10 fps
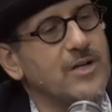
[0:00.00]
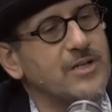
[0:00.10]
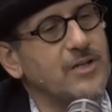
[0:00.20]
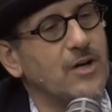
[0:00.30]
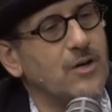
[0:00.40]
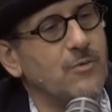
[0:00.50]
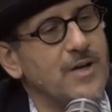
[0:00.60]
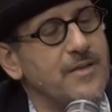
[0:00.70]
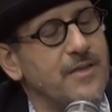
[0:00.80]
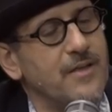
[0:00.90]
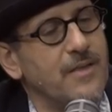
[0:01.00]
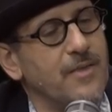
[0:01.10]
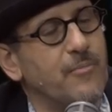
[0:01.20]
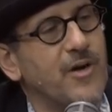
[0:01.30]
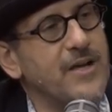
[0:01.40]
to go with
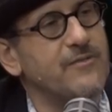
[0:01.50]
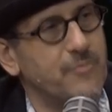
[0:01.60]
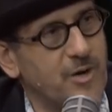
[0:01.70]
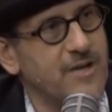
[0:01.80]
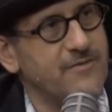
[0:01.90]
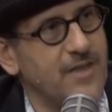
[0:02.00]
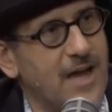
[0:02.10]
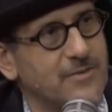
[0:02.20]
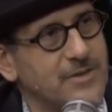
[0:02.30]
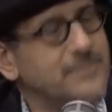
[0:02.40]
the brain of Brin for that one.